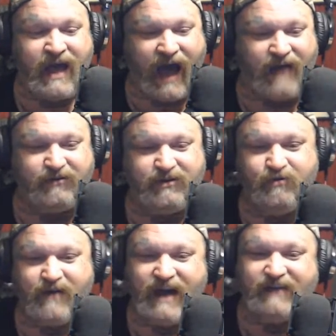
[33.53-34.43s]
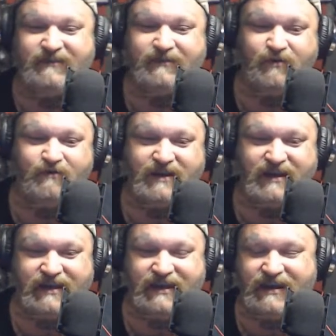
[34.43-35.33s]
How are you guys
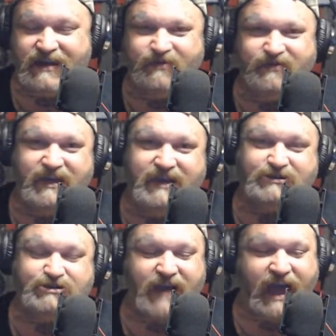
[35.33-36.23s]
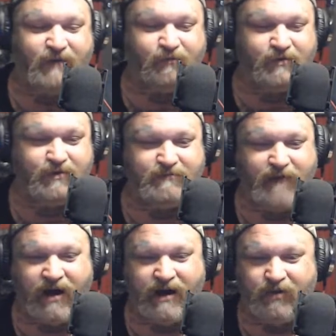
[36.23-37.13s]
doing in the chat
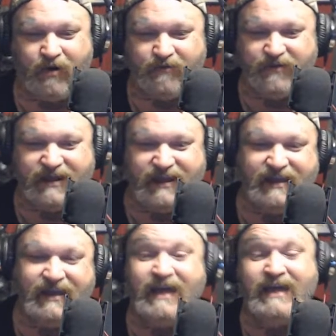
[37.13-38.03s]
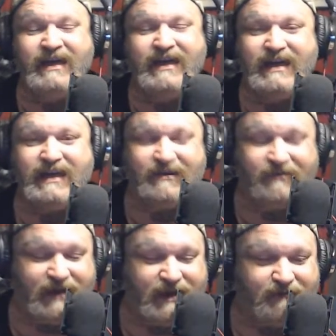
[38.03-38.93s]
room all over the
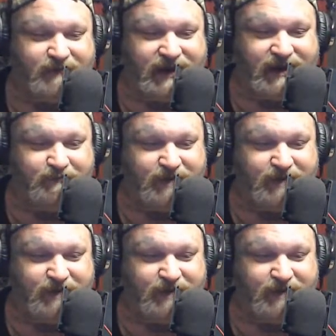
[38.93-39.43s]
internet, man?